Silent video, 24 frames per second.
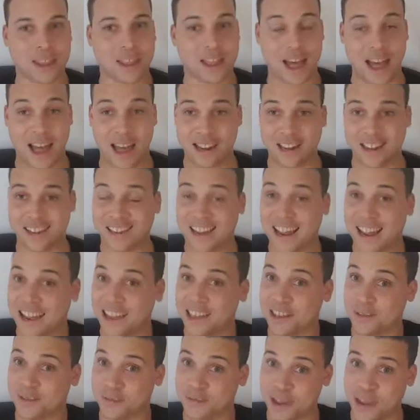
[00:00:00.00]
And that
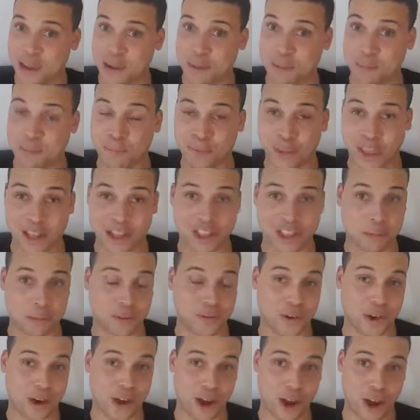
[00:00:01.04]
is a theme in some
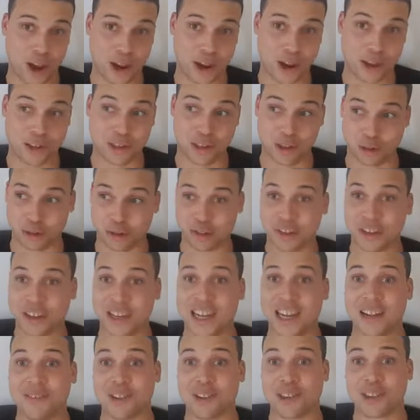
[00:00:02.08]
of her earlier songs. She
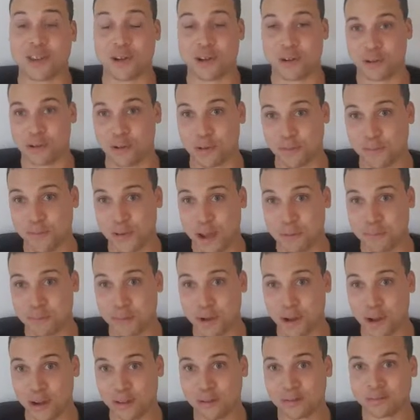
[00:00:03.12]
did have a song called
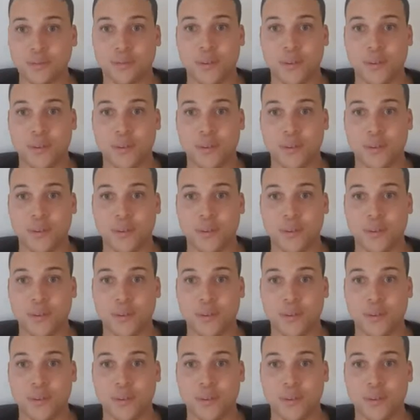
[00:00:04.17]
Fembot.